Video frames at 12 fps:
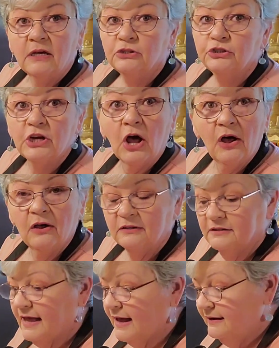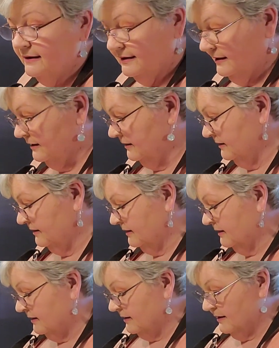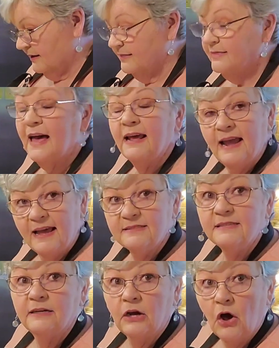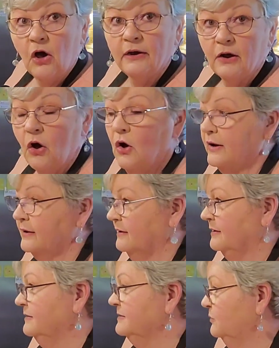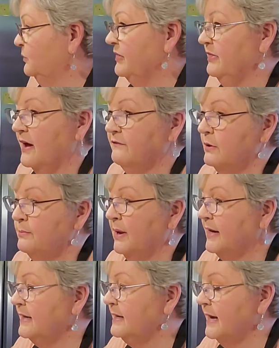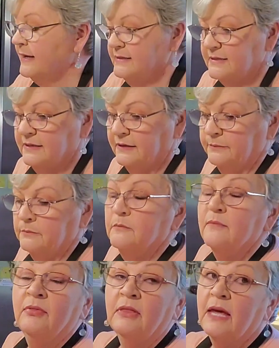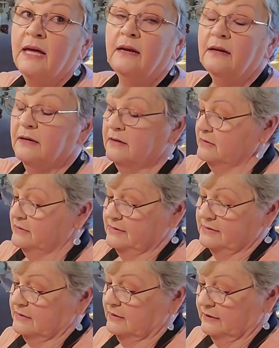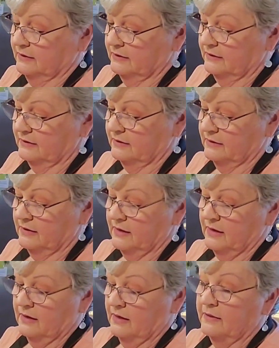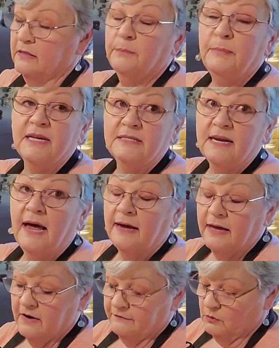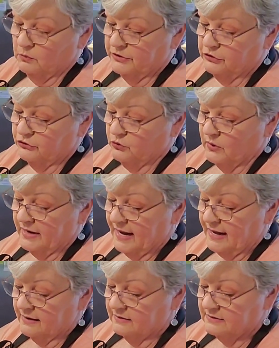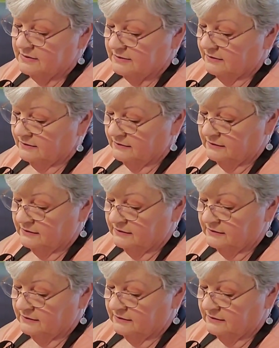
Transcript: shocked that that hasn't caught on with everybody yet. It is the best hack ever when you're doing eggs.